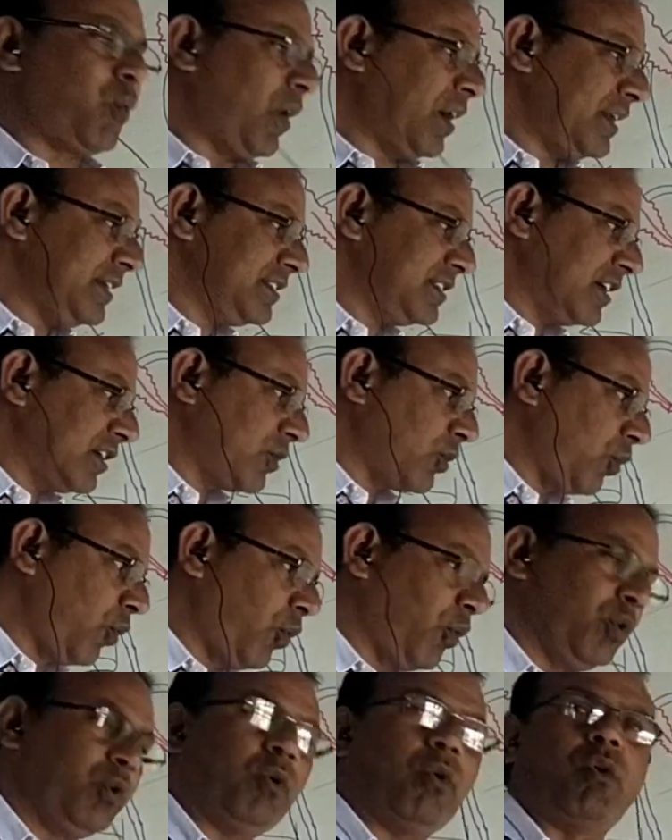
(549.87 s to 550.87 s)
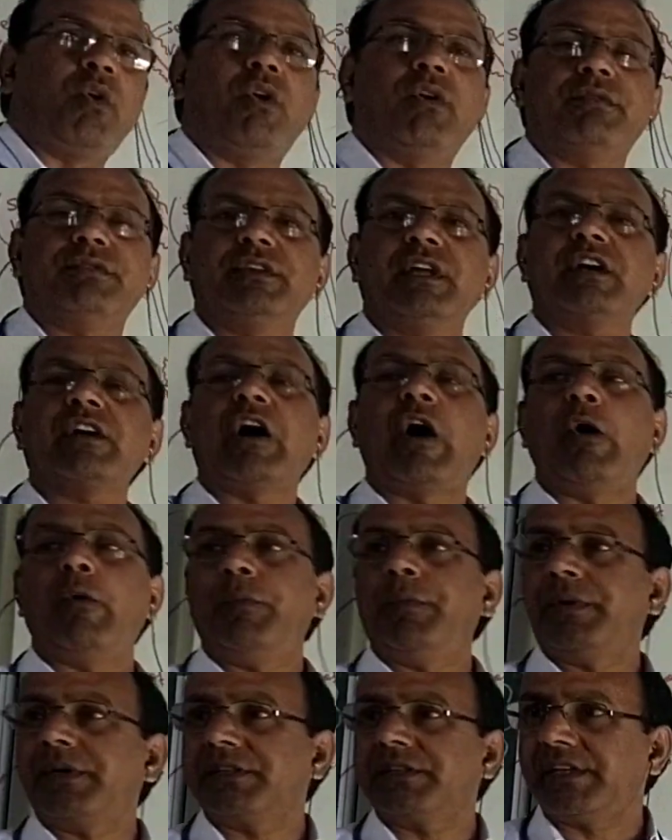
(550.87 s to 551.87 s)
What is the role of the
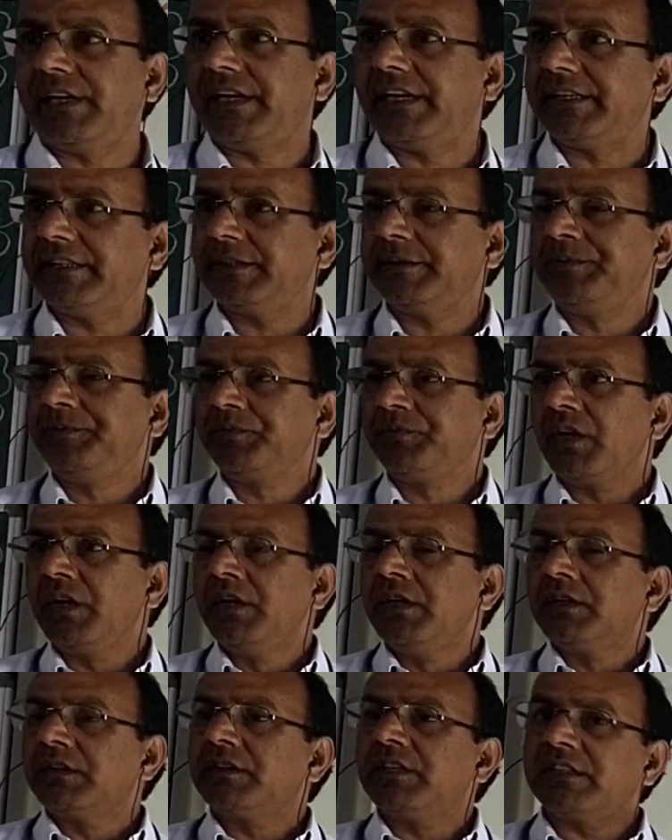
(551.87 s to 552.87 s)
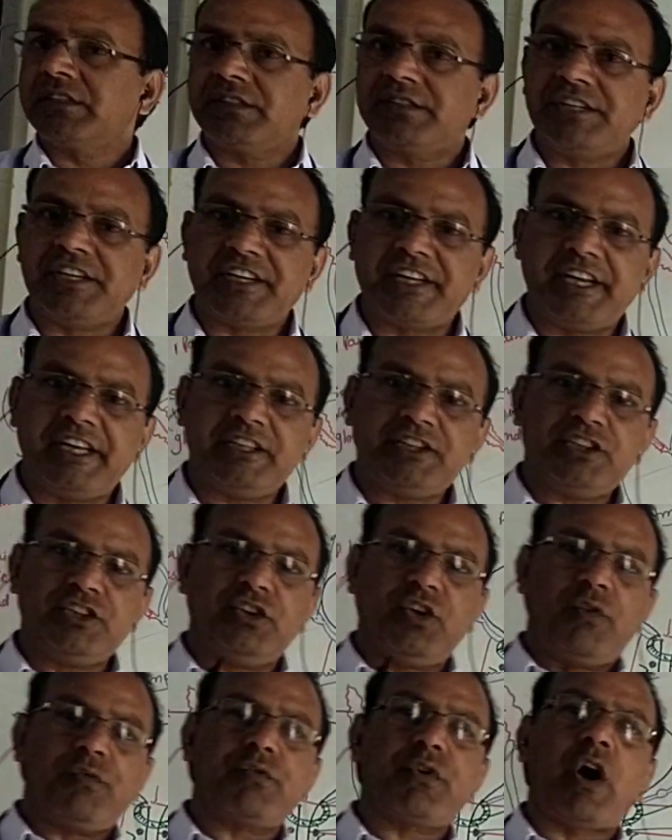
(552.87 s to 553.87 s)
Cowper's gland? The secretion
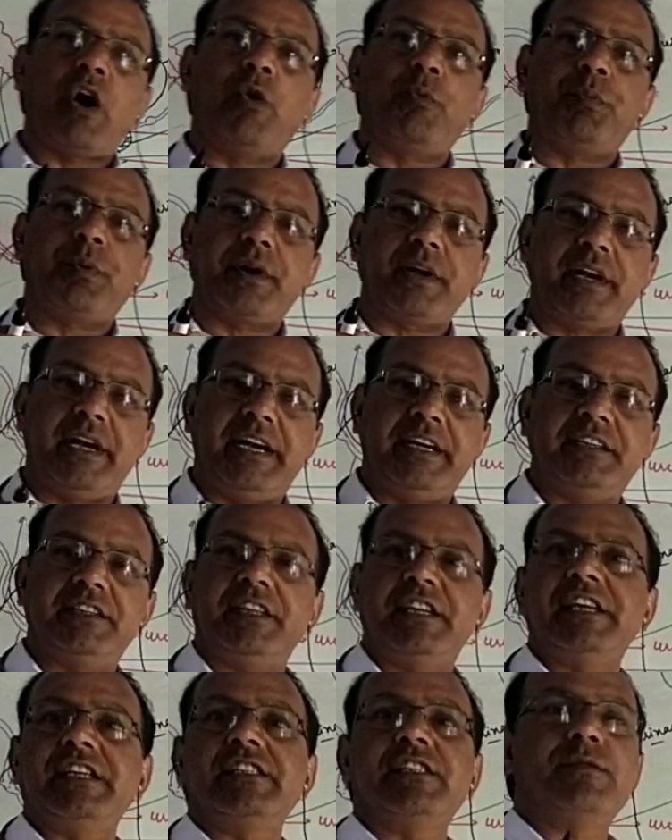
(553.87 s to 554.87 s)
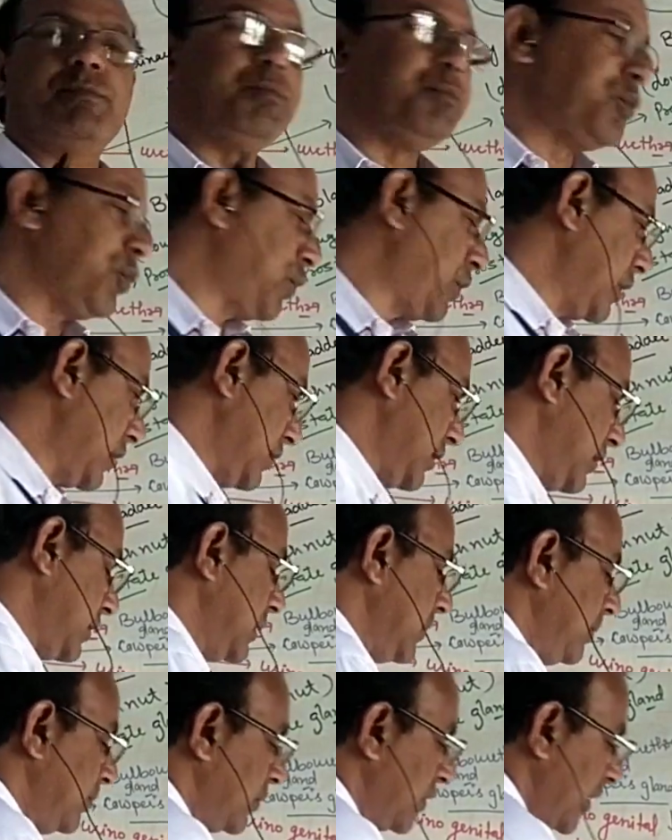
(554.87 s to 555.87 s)
of Cowper gland is
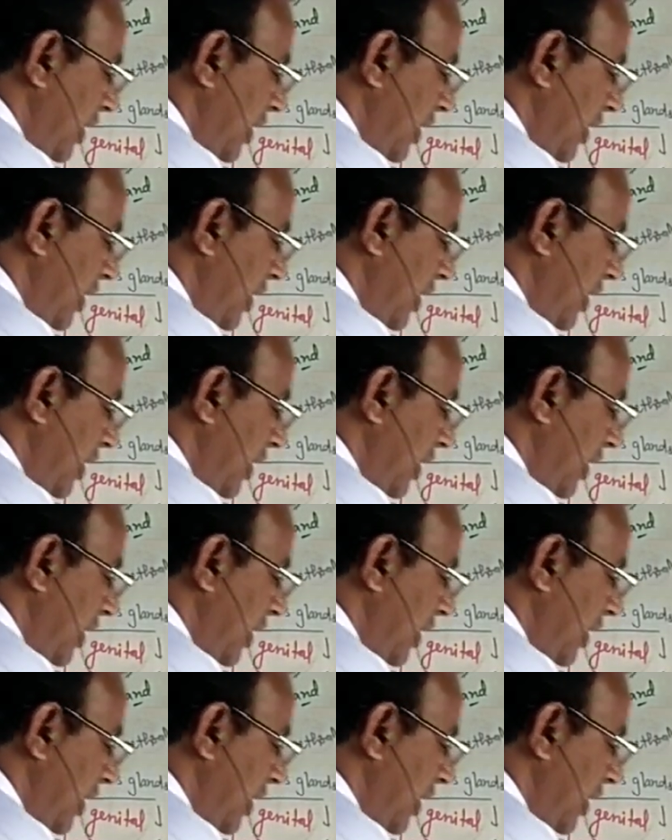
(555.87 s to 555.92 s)
mucus.